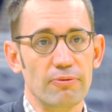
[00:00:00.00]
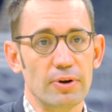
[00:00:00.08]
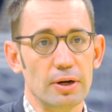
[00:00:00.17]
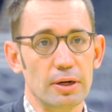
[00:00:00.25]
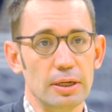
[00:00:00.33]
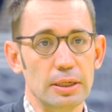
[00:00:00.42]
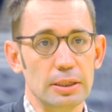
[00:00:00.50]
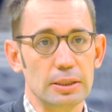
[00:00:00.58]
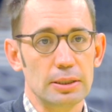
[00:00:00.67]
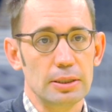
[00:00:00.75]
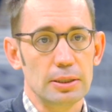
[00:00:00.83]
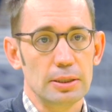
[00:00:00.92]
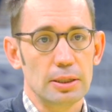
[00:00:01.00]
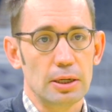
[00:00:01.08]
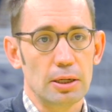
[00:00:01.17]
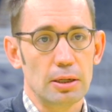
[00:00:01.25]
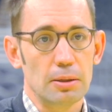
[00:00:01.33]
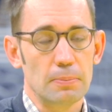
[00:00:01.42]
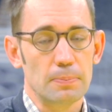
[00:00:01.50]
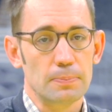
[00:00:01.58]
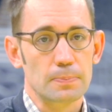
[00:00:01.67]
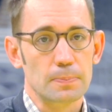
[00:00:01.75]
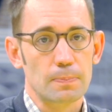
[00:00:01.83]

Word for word: very um